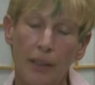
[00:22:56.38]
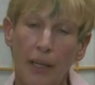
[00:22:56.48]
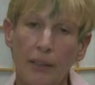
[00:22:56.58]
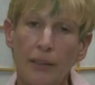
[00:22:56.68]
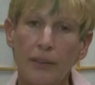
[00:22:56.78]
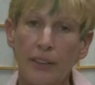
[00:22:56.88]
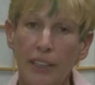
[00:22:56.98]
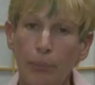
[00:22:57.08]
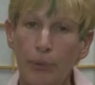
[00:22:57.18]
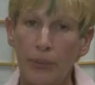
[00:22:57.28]
a little
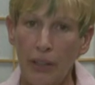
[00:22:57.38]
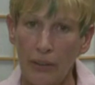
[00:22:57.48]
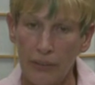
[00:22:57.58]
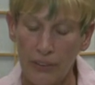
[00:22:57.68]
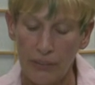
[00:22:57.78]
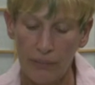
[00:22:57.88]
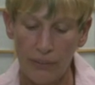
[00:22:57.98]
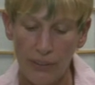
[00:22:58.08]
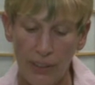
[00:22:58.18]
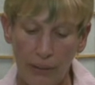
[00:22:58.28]
deeper knowledge of
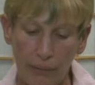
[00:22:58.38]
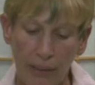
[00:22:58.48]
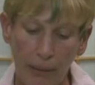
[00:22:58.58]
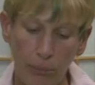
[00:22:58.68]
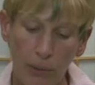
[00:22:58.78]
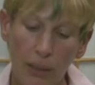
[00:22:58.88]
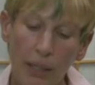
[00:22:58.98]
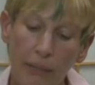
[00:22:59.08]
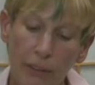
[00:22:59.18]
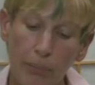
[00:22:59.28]
yourself. I admitted
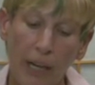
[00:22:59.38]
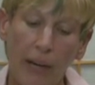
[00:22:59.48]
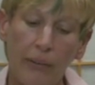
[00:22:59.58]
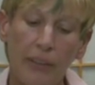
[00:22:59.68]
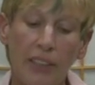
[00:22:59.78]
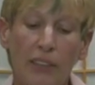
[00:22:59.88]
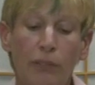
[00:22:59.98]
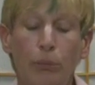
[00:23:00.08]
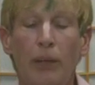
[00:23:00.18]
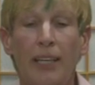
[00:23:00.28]
I was powerless
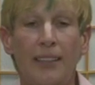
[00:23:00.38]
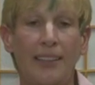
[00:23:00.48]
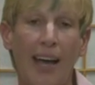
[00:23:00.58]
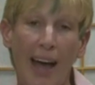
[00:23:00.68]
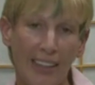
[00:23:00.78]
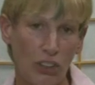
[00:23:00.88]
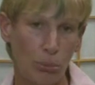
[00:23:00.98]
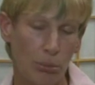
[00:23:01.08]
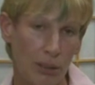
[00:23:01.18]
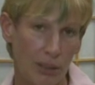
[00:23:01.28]
over my
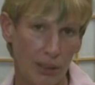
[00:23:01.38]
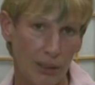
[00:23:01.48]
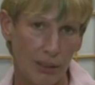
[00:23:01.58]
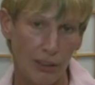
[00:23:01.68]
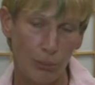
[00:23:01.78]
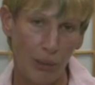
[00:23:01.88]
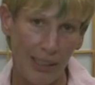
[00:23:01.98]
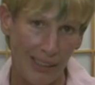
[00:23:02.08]
attachment to my